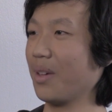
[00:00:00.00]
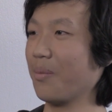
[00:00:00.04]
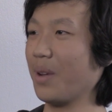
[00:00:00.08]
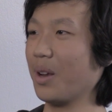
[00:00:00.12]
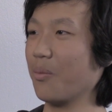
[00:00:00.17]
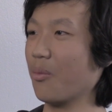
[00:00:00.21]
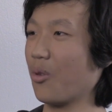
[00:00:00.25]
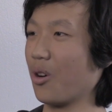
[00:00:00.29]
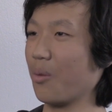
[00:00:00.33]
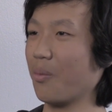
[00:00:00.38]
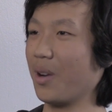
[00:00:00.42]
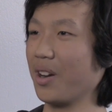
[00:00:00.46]
They
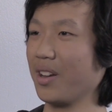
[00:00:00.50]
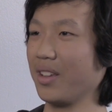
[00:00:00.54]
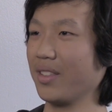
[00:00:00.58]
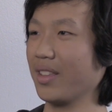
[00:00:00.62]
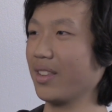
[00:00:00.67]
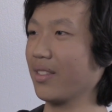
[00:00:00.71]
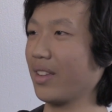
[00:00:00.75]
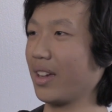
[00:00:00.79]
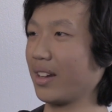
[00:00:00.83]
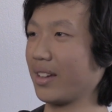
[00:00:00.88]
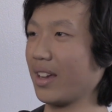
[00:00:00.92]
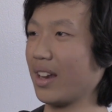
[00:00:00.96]
made more money
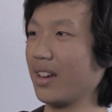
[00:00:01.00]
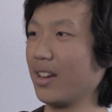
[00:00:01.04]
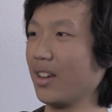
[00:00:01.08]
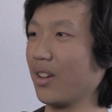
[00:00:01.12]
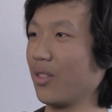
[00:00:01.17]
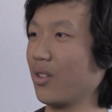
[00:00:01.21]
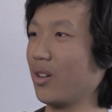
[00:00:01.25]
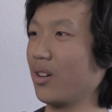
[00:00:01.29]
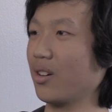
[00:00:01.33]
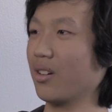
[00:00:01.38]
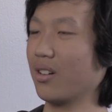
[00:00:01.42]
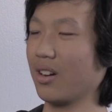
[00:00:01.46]
than like any
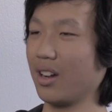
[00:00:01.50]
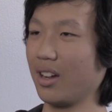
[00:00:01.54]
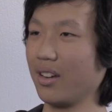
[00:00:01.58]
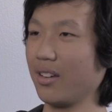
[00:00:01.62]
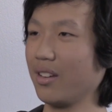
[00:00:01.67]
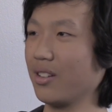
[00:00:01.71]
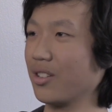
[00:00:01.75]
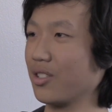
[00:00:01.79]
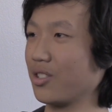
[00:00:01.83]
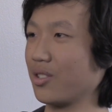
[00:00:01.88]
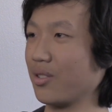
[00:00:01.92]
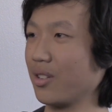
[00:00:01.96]
other uh,
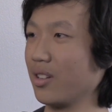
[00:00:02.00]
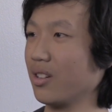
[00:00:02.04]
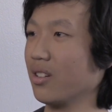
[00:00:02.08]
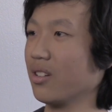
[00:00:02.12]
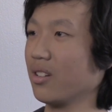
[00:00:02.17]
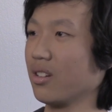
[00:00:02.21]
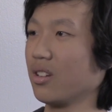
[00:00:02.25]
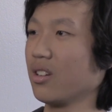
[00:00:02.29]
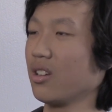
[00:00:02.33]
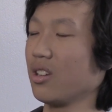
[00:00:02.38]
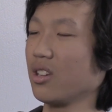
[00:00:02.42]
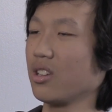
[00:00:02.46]
industry.
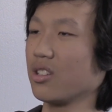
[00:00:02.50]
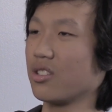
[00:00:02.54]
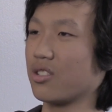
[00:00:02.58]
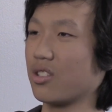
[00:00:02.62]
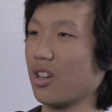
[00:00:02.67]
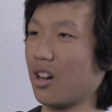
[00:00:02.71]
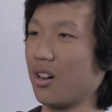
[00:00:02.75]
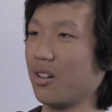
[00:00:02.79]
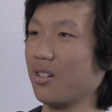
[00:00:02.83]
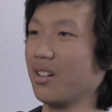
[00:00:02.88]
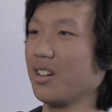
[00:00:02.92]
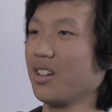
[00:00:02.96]

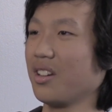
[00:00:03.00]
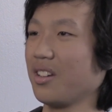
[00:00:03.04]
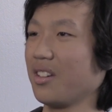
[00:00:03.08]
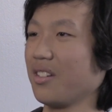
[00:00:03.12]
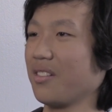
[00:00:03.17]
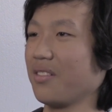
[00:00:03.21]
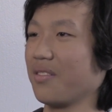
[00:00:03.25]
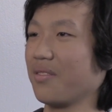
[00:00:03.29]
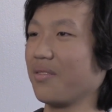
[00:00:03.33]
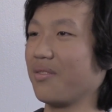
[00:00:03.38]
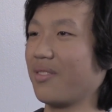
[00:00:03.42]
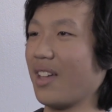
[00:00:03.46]
So
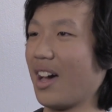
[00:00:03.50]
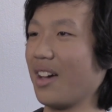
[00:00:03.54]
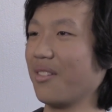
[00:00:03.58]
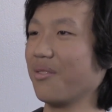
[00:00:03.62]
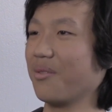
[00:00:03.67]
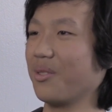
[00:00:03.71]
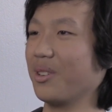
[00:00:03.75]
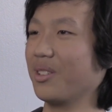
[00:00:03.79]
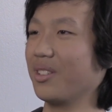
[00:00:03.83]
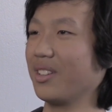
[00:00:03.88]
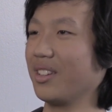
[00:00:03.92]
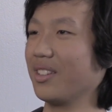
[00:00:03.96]

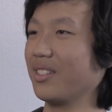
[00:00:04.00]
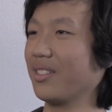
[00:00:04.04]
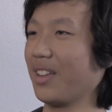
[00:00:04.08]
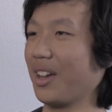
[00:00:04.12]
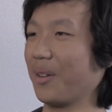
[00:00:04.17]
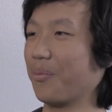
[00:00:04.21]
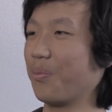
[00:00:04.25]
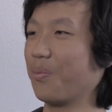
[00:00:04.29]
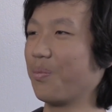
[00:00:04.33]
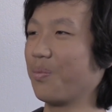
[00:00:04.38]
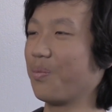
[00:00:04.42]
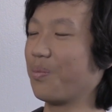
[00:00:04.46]
that really
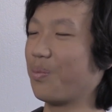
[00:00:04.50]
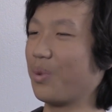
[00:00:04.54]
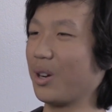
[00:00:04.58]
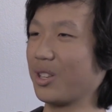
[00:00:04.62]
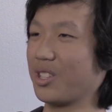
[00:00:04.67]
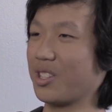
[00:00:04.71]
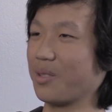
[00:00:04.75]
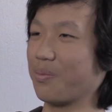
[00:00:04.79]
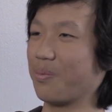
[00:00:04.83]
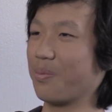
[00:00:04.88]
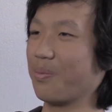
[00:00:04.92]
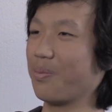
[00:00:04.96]
like
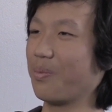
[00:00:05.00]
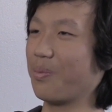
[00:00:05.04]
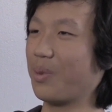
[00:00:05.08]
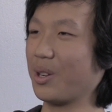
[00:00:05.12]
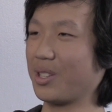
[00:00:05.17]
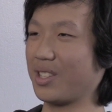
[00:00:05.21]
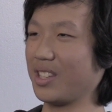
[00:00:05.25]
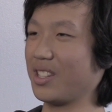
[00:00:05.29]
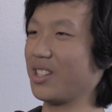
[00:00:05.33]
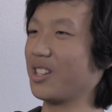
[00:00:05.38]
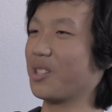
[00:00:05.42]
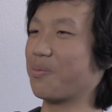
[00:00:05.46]
puts a,
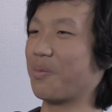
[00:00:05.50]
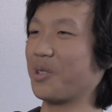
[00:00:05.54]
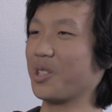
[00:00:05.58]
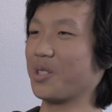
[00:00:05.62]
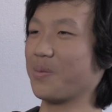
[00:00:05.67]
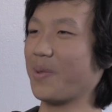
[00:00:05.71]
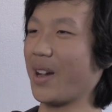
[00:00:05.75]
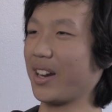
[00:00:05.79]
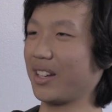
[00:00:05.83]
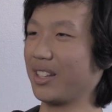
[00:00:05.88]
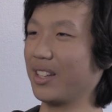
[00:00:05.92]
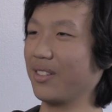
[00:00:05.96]
puts into
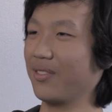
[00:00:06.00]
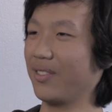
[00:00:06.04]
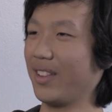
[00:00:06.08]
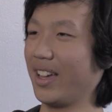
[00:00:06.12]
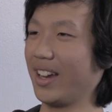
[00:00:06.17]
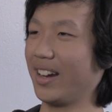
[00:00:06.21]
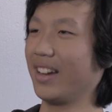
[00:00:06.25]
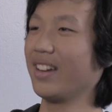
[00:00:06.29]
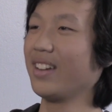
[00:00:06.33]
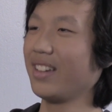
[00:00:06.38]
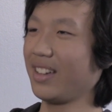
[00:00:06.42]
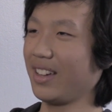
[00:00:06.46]
perspective
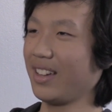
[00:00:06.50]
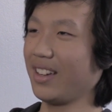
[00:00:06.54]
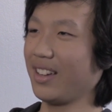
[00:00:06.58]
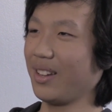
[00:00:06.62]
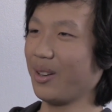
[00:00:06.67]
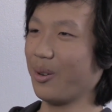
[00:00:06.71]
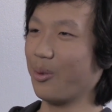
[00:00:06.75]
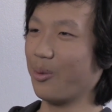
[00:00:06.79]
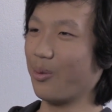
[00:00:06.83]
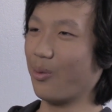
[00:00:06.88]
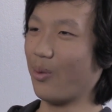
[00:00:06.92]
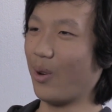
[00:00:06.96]
like
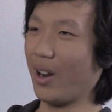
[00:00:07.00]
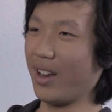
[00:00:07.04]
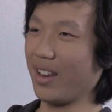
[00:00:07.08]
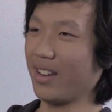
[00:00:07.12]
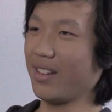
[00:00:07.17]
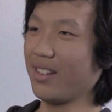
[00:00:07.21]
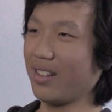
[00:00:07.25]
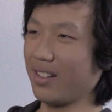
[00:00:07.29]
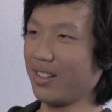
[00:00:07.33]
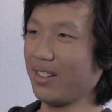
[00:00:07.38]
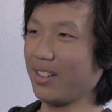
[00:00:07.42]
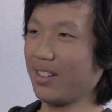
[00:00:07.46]

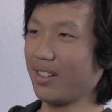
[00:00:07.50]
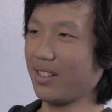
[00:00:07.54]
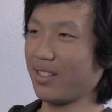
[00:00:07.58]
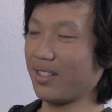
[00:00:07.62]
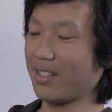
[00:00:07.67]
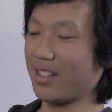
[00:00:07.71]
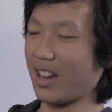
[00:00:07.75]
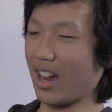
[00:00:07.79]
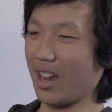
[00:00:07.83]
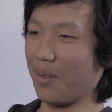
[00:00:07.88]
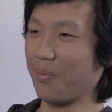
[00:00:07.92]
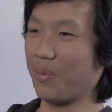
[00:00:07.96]
what
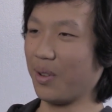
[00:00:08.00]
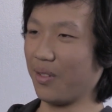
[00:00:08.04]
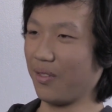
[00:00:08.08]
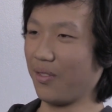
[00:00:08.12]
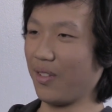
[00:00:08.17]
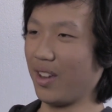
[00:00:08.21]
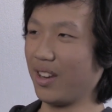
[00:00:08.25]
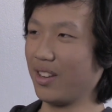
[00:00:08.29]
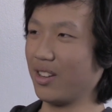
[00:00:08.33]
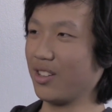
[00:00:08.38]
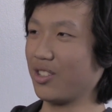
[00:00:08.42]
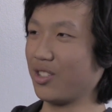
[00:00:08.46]
type
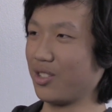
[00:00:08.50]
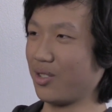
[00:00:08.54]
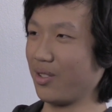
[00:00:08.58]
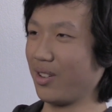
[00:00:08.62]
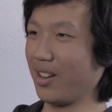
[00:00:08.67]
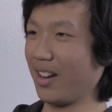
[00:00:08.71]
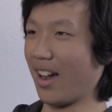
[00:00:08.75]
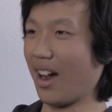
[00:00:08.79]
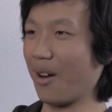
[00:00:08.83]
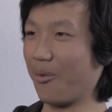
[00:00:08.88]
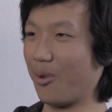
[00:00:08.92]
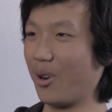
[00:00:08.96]
of
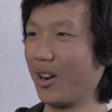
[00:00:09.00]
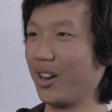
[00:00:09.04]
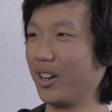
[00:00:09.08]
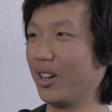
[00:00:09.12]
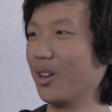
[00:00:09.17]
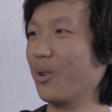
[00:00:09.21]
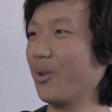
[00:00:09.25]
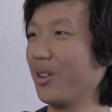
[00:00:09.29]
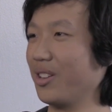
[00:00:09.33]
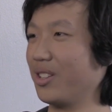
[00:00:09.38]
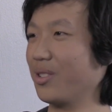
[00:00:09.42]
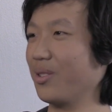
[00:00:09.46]
industry I want to
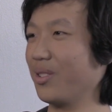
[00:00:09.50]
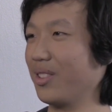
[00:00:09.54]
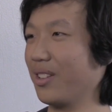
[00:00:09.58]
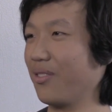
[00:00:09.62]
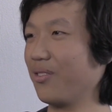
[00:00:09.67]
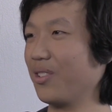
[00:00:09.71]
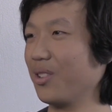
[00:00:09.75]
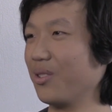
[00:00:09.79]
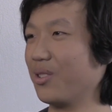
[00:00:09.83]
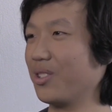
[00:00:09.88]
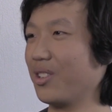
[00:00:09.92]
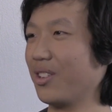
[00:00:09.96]
go into in the
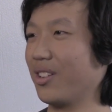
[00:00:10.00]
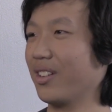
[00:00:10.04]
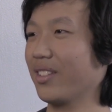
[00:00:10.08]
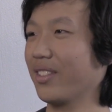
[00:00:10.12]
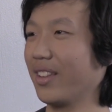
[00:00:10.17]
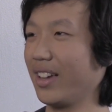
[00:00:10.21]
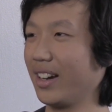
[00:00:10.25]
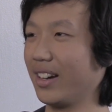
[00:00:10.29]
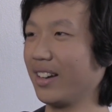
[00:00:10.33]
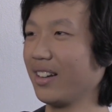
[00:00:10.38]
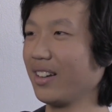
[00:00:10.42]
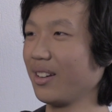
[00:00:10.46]
future,
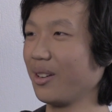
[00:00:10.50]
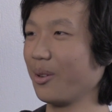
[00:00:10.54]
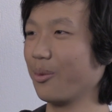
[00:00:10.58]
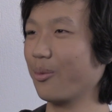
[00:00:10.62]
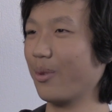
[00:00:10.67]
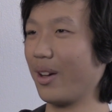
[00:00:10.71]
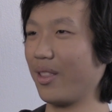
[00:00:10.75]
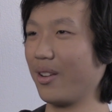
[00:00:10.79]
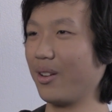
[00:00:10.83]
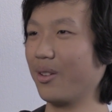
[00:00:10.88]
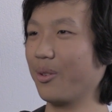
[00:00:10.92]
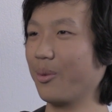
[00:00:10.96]
like
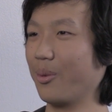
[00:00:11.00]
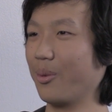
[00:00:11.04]
whether